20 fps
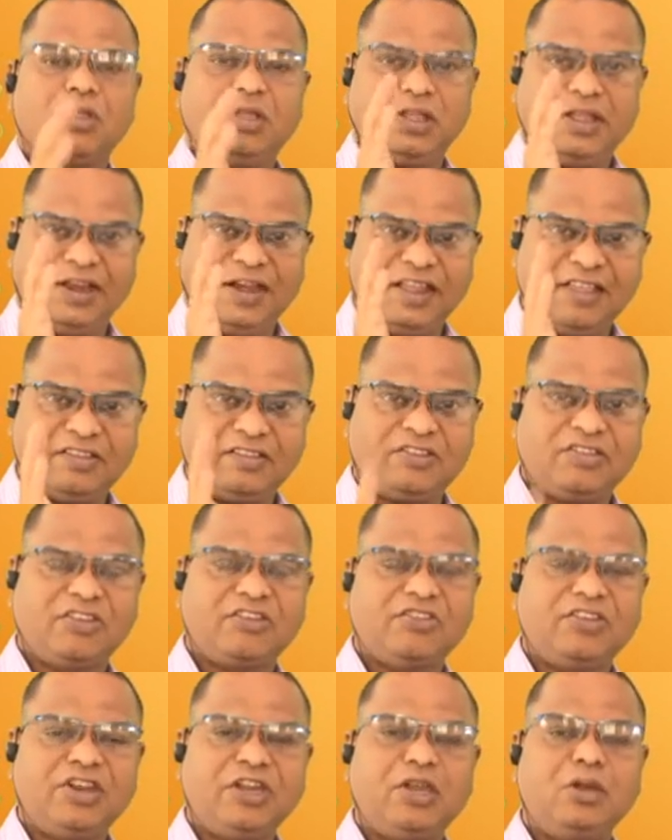It has a
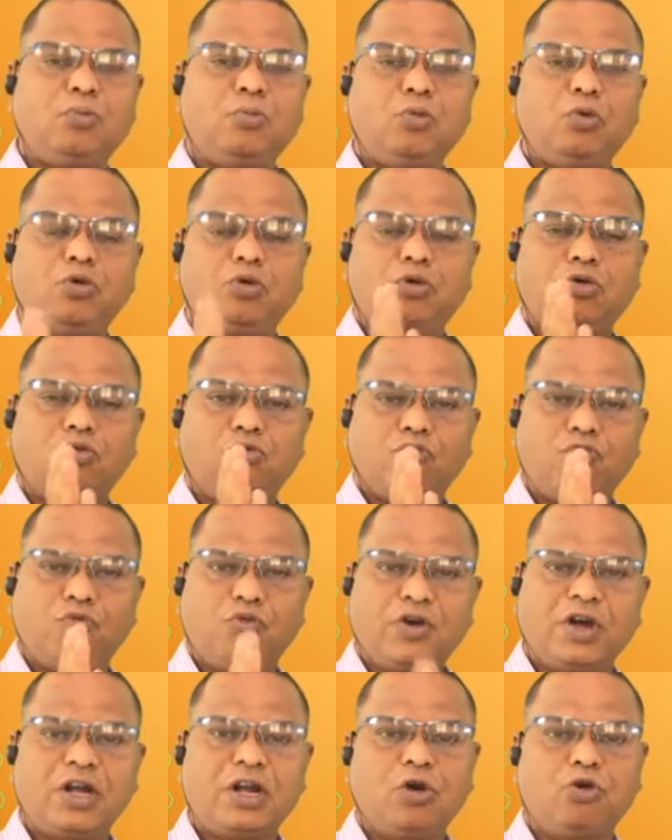16 input,
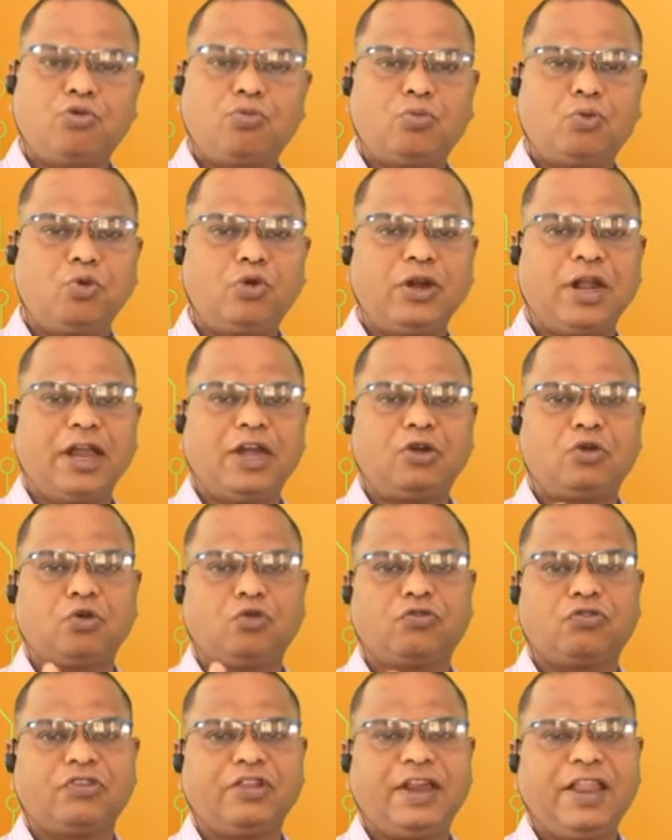1 output, and to
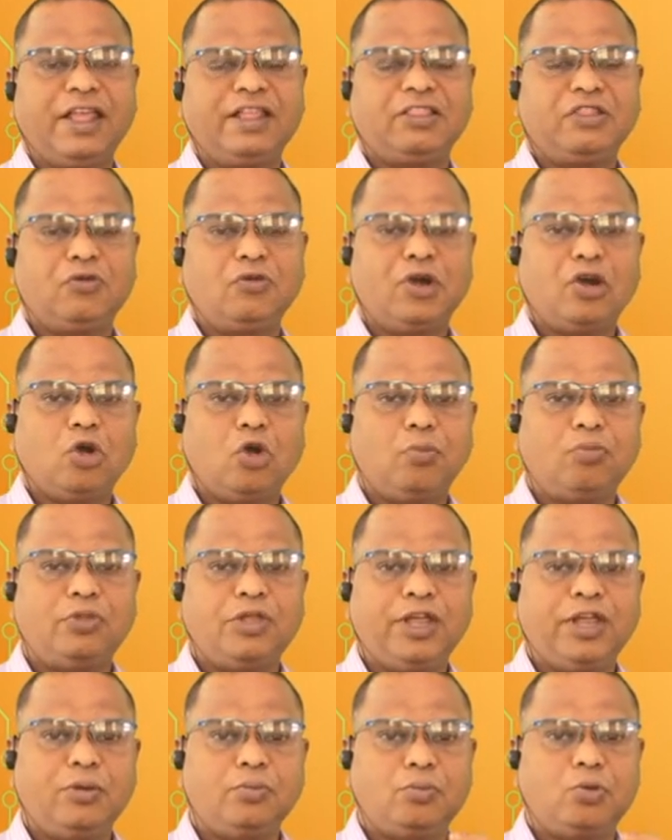select the one of
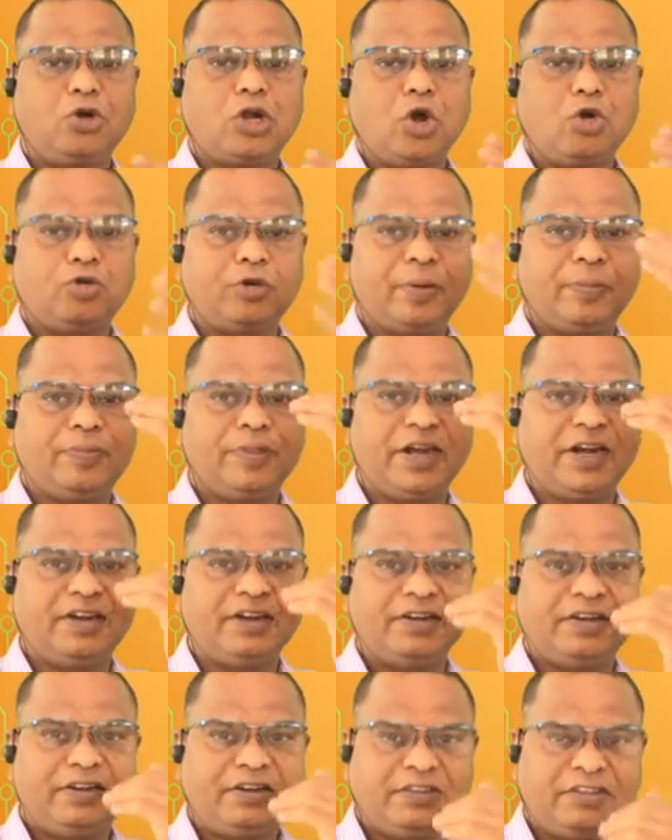the input out of that
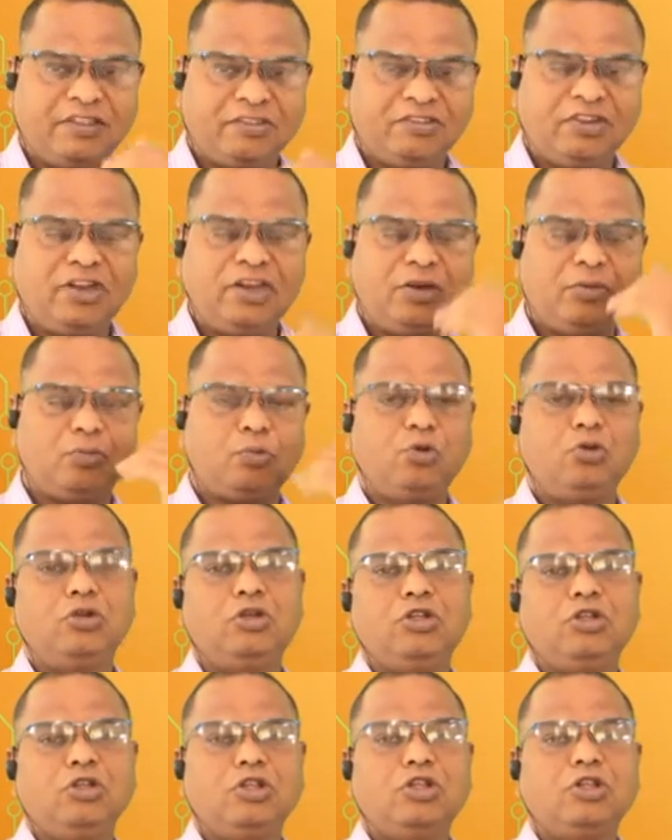16 input,
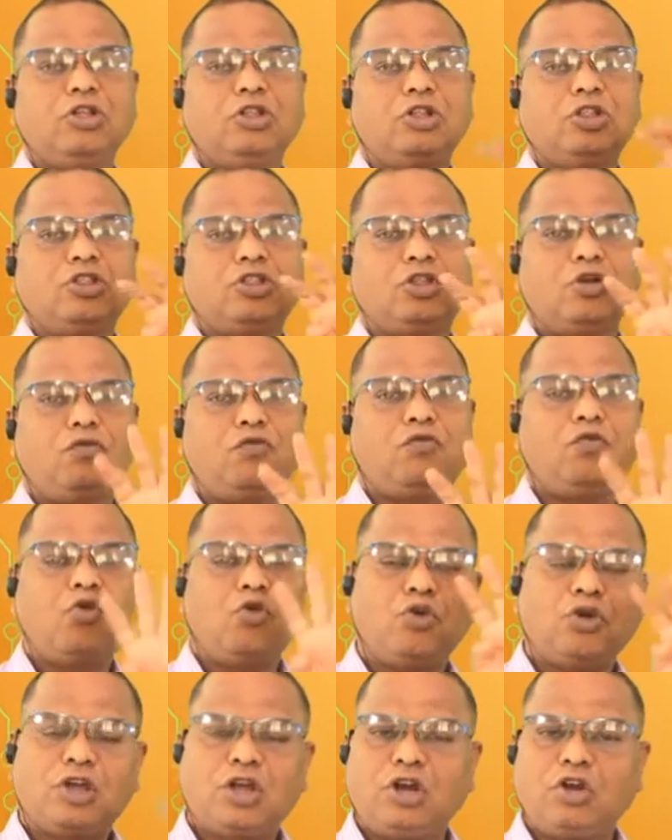the
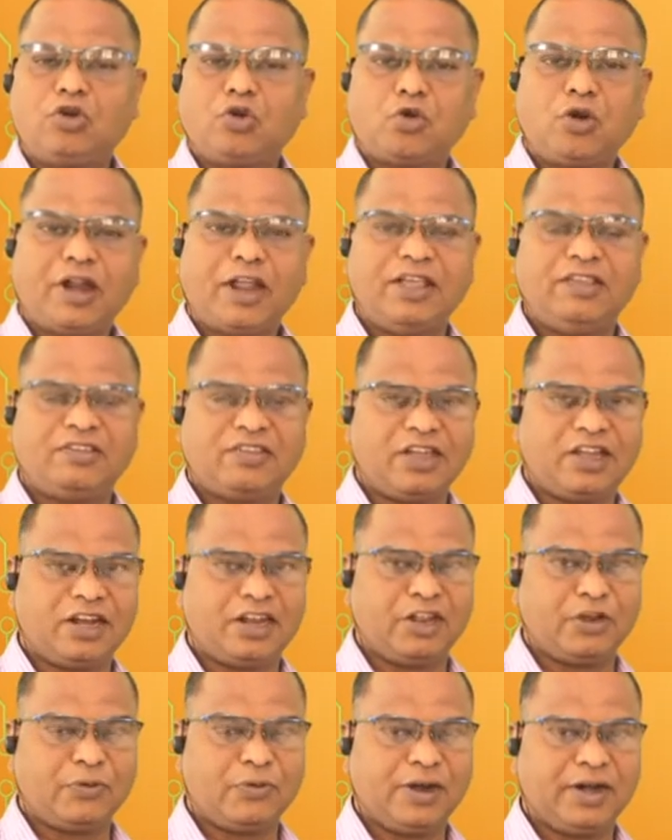4 control lines are
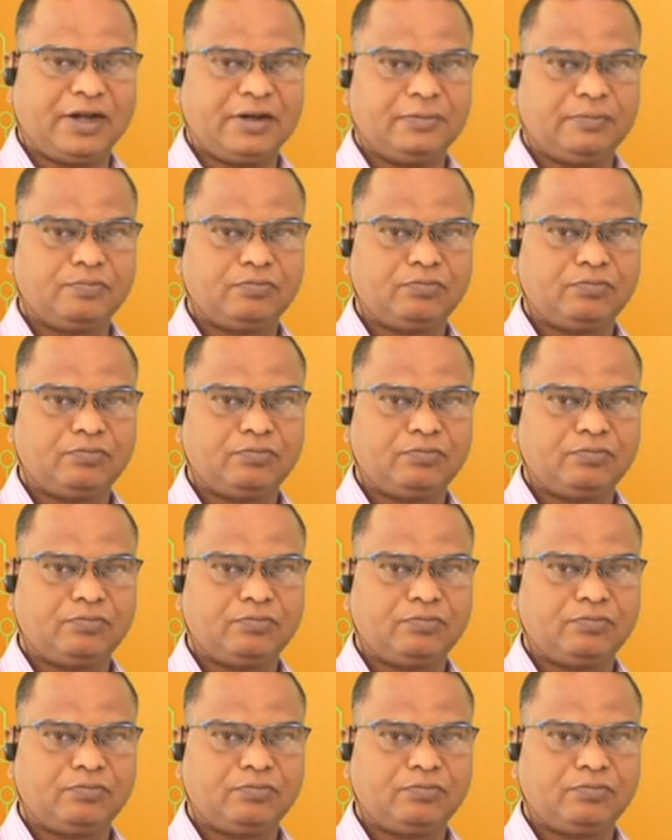required.